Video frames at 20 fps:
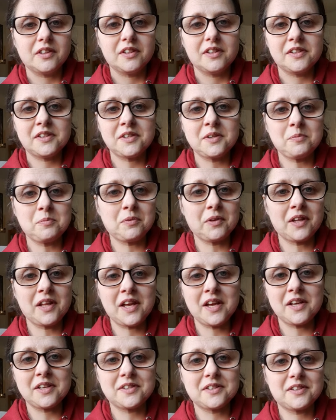Simple
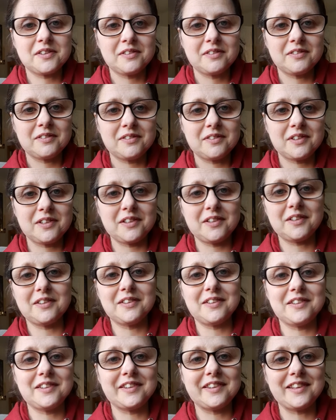as.
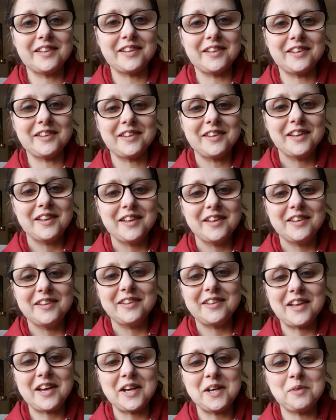The
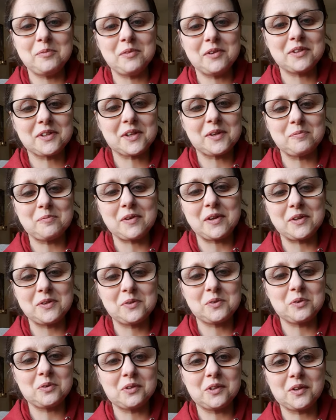animals can be
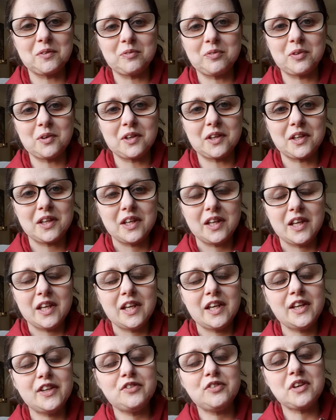totally funny.
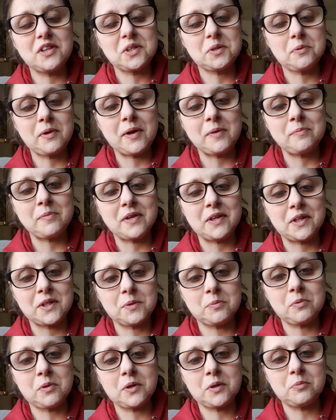He tries to write me
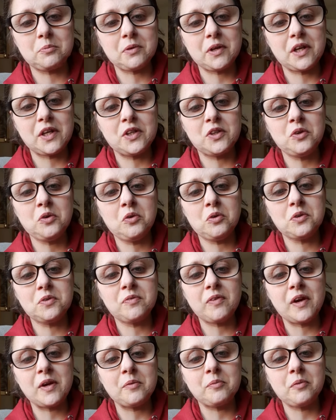this morning, but he knows
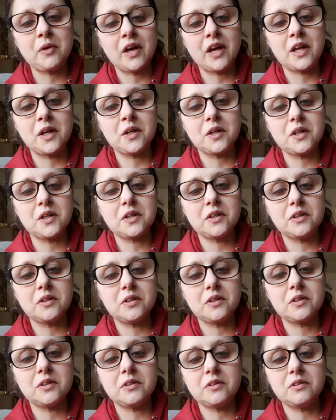fine well.
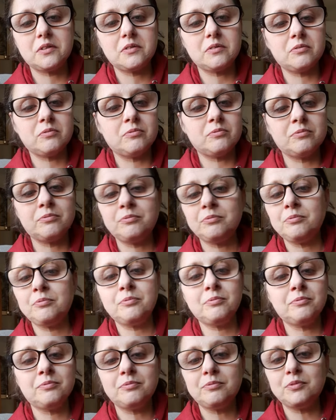
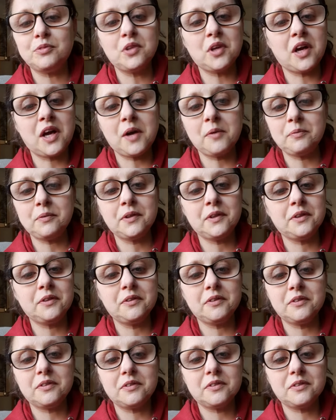Not happening.